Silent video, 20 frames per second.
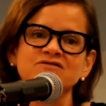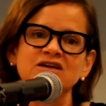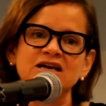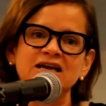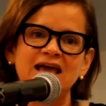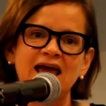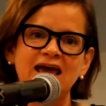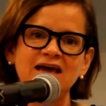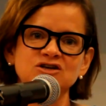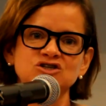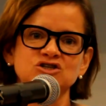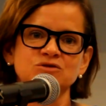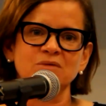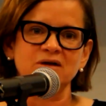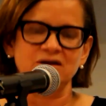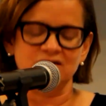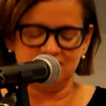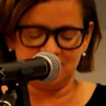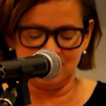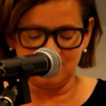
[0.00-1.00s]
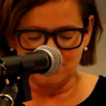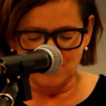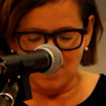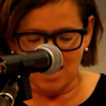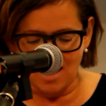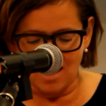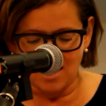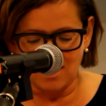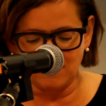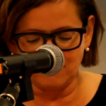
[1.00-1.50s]
engagement
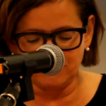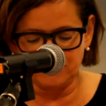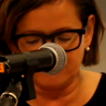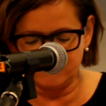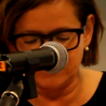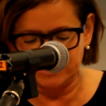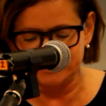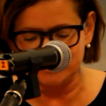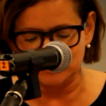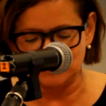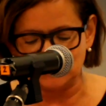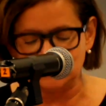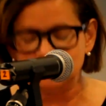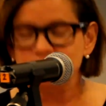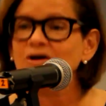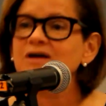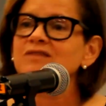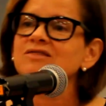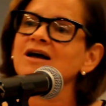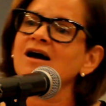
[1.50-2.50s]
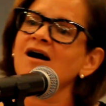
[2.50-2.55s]
of the visitors, right? The